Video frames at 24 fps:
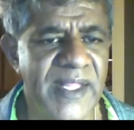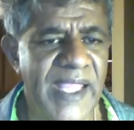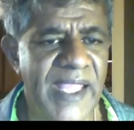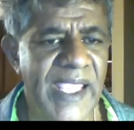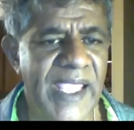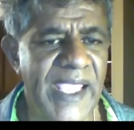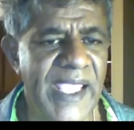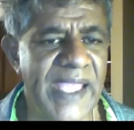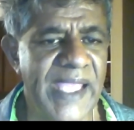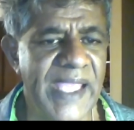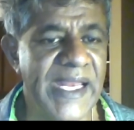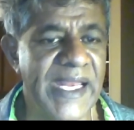
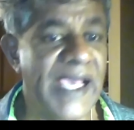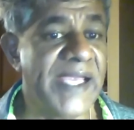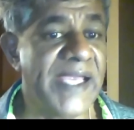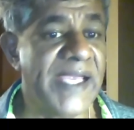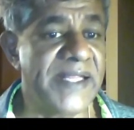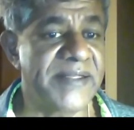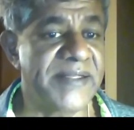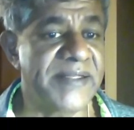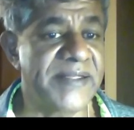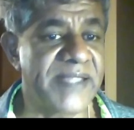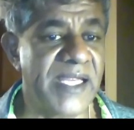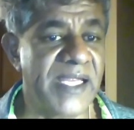And I had a
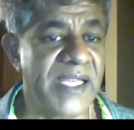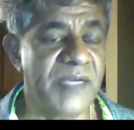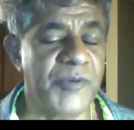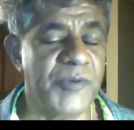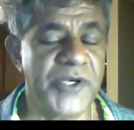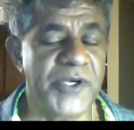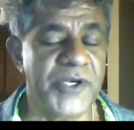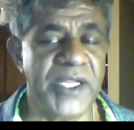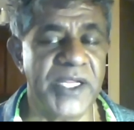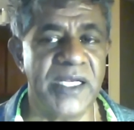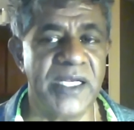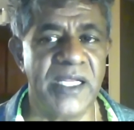stent
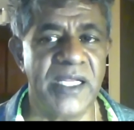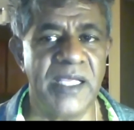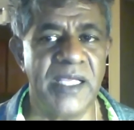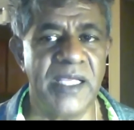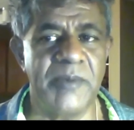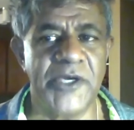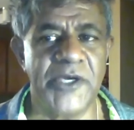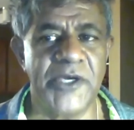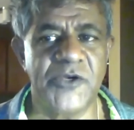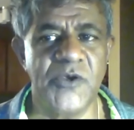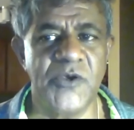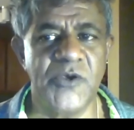put in
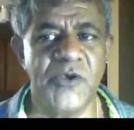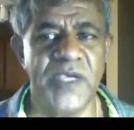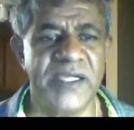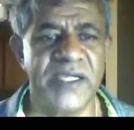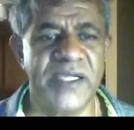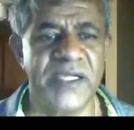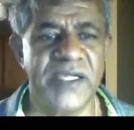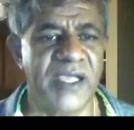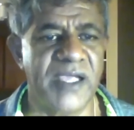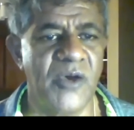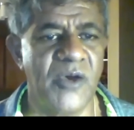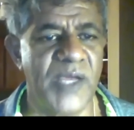about 2 years
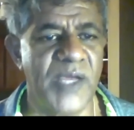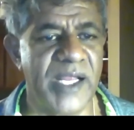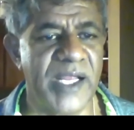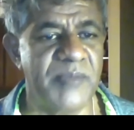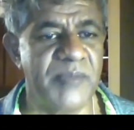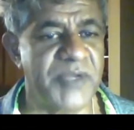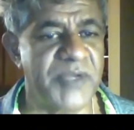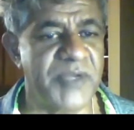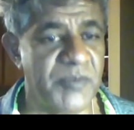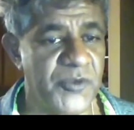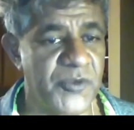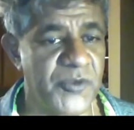ago, and I'm
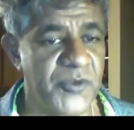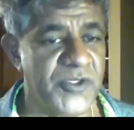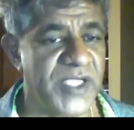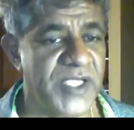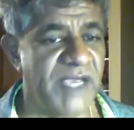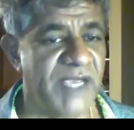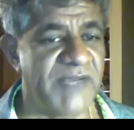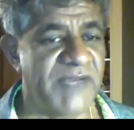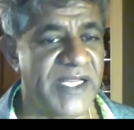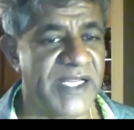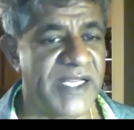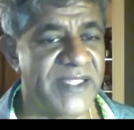supposed to
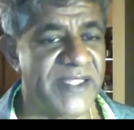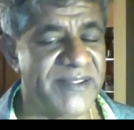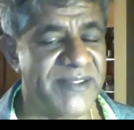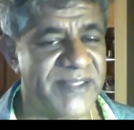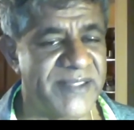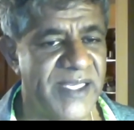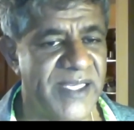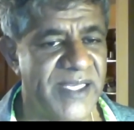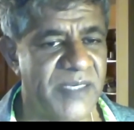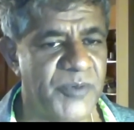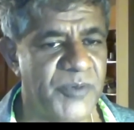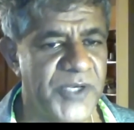have another
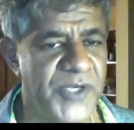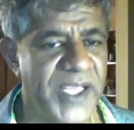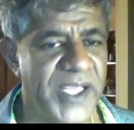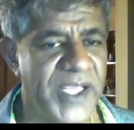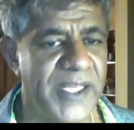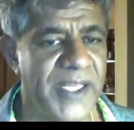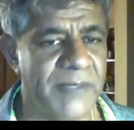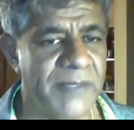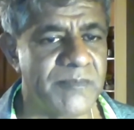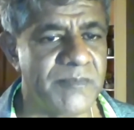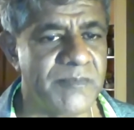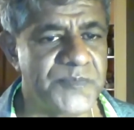stent put
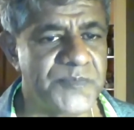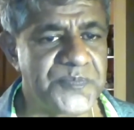in.